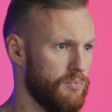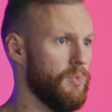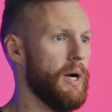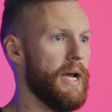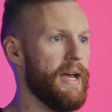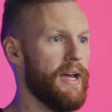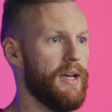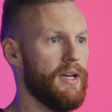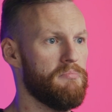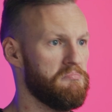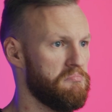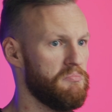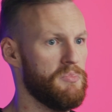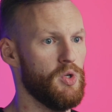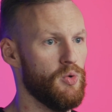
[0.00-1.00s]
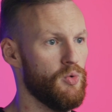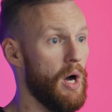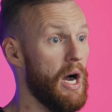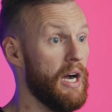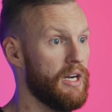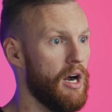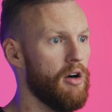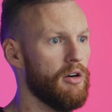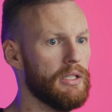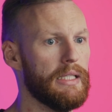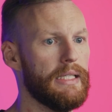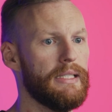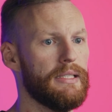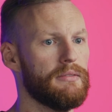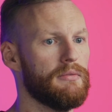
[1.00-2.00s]
where you are
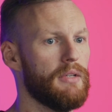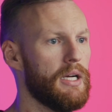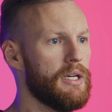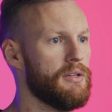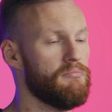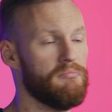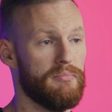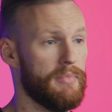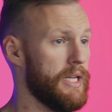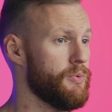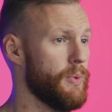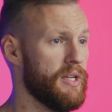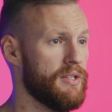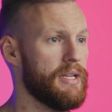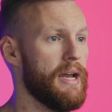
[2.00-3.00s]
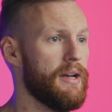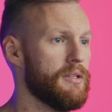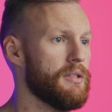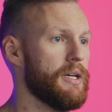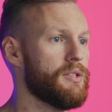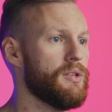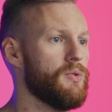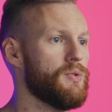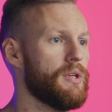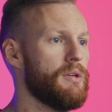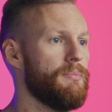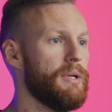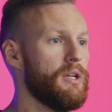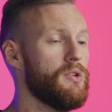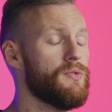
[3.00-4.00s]
currently, and that's where standards like SALSA
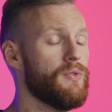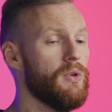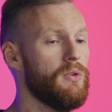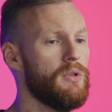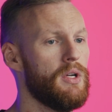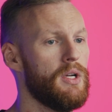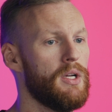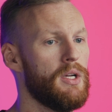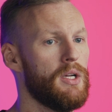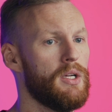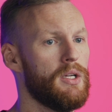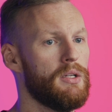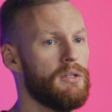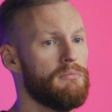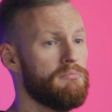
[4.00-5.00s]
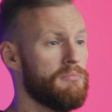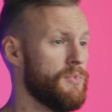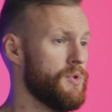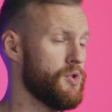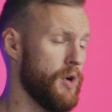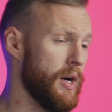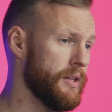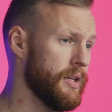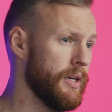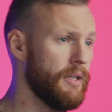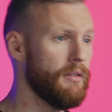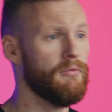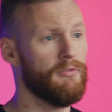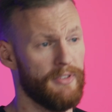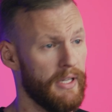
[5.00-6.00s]
can be useful.
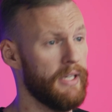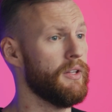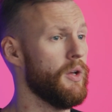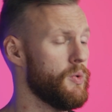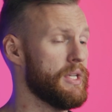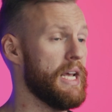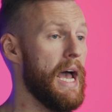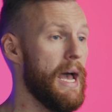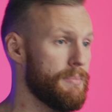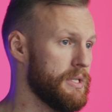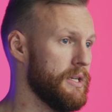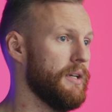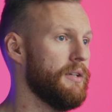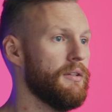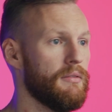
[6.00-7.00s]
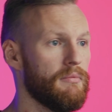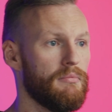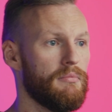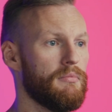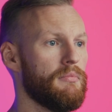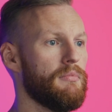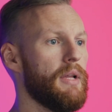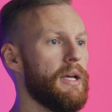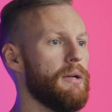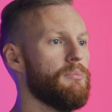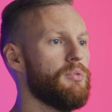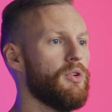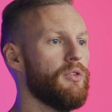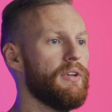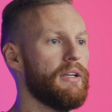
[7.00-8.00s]
Strengthening, filling those gaps in and
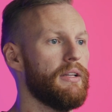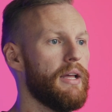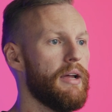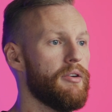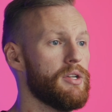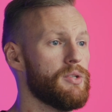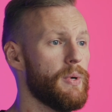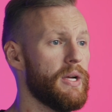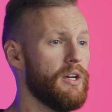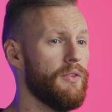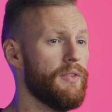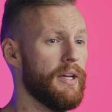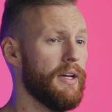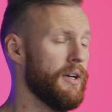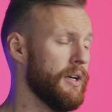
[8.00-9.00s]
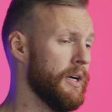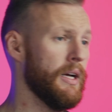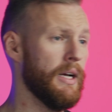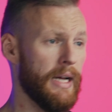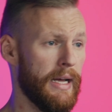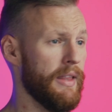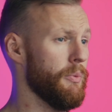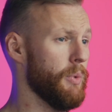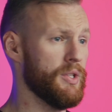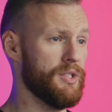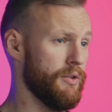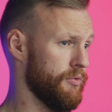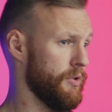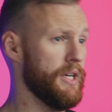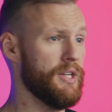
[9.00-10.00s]
improving in areas where you're not there. And then once
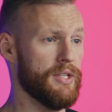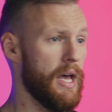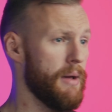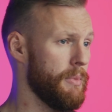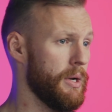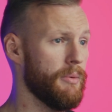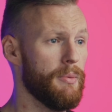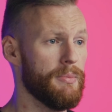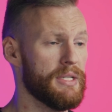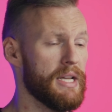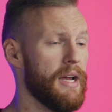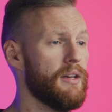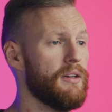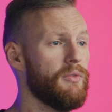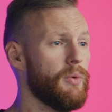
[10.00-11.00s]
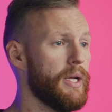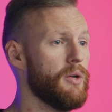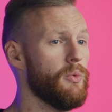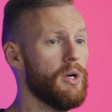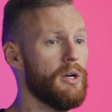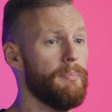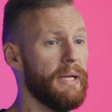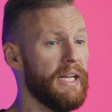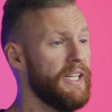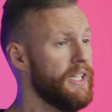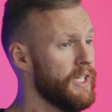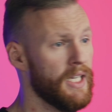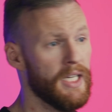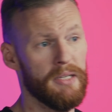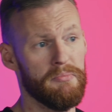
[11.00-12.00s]
you've reached that minimum standard of where you want to
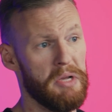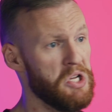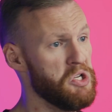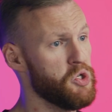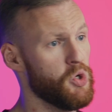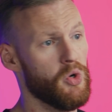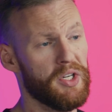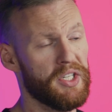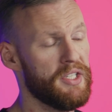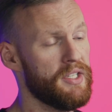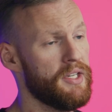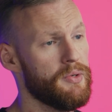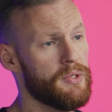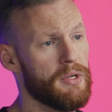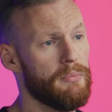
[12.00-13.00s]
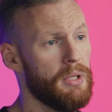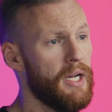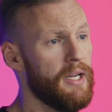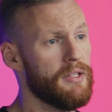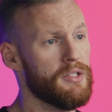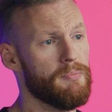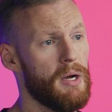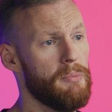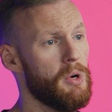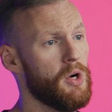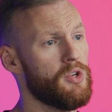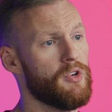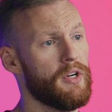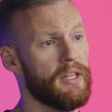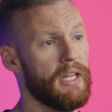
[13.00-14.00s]
be, ensuring continuous compliance by
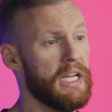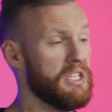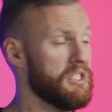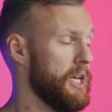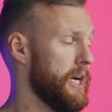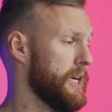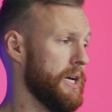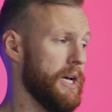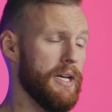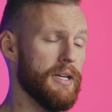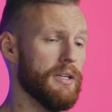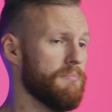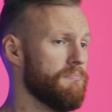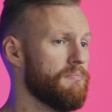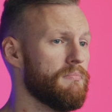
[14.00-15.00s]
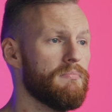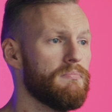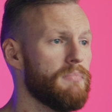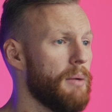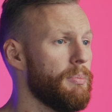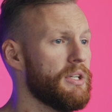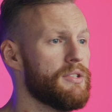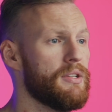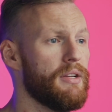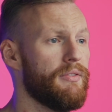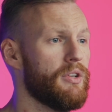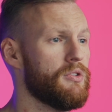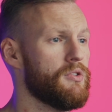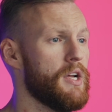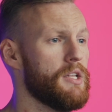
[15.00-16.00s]
monitoring things like, hey, a public
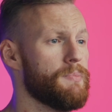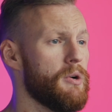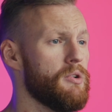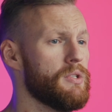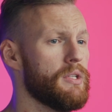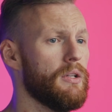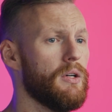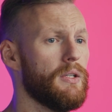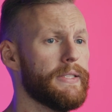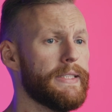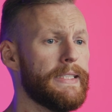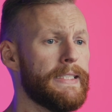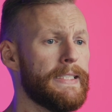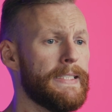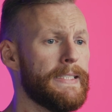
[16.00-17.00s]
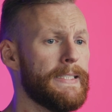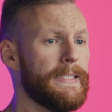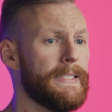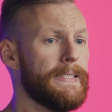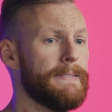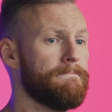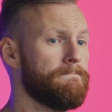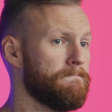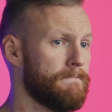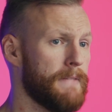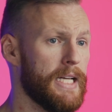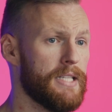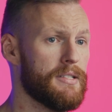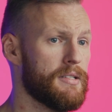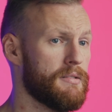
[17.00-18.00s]
certificate transparency log.
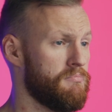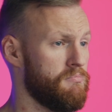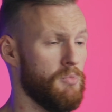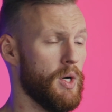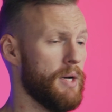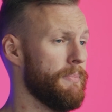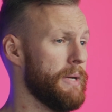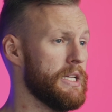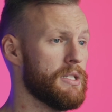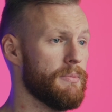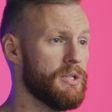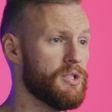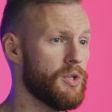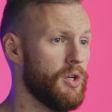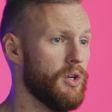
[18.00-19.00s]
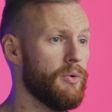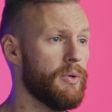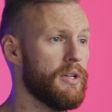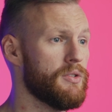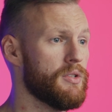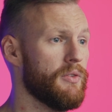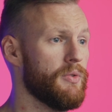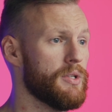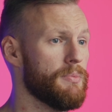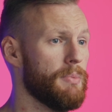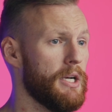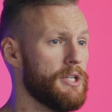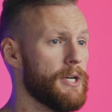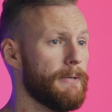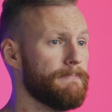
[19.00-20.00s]
That's what it means to be secure within software
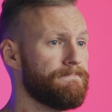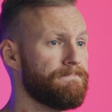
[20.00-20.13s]
supply chain.